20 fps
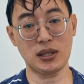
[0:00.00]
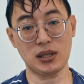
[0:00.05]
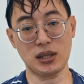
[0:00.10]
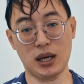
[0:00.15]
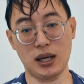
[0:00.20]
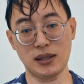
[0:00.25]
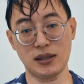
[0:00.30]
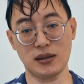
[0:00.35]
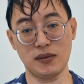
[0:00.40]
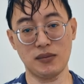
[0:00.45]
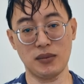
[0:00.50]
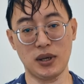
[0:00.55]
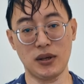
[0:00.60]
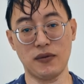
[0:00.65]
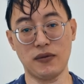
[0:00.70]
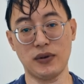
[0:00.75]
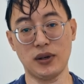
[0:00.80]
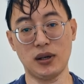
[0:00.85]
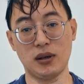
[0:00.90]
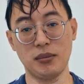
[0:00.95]
shots of me
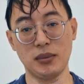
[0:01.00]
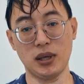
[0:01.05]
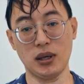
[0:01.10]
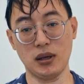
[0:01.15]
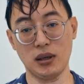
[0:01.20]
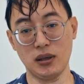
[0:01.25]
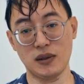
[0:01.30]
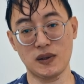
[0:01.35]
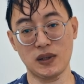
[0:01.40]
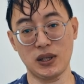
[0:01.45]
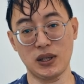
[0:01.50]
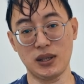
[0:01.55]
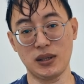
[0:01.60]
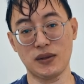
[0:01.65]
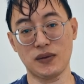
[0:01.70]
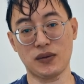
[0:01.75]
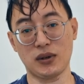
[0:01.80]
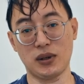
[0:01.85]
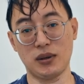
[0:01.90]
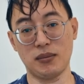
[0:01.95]
filming,
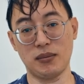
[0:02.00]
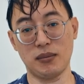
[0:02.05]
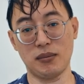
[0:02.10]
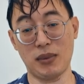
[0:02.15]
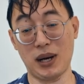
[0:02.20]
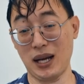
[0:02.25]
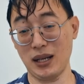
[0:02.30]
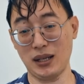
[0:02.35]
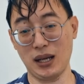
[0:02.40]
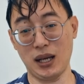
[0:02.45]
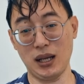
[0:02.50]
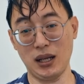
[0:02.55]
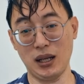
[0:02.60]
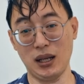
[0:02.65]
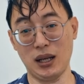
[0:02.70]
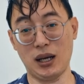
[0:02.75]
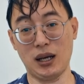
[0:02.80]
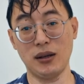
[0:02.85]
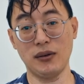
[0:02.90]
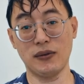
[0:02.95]
scenes from my daily
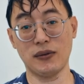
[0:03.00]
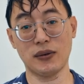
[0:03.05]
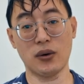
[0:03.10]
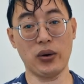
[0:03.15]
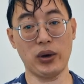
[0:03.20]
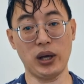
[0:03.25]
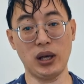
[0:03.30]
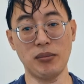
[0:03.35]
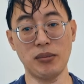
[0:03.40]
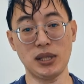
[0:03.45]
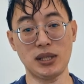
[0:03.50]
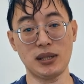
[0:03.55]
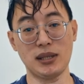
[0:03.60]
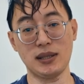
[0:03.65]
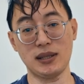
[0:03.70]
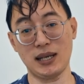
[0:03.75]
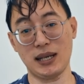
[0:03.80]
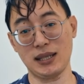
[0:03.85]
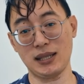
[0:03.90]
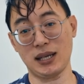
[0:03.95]
life, or
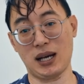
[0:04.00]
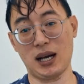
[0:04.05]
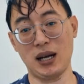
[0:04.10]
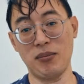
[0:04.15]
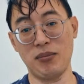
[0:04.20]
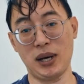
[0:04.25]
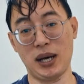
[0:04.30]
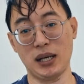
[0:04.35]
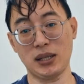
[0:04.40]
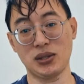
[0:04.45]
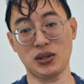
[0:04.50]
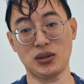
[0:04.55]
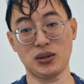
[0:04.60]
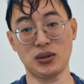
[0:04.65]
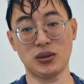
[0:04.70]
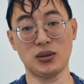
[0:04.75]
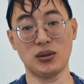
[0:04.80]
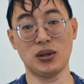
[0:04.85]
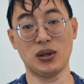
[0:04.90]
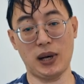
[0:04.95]
images that tie back
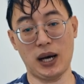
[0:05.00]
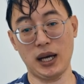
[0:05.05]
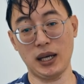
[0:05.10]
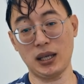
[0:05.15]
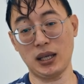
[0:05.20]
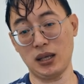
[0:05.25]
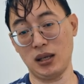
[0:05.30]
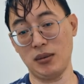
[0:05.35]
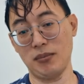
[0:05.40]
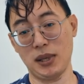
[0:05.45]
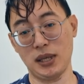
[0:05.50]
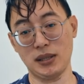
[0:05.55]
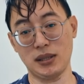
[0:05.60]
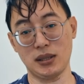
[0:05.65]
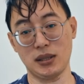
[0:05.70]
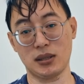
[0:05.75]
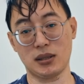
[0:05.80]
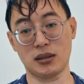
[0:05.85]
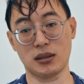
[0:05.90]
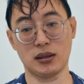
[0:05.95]
to my key
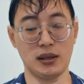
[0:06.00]
message.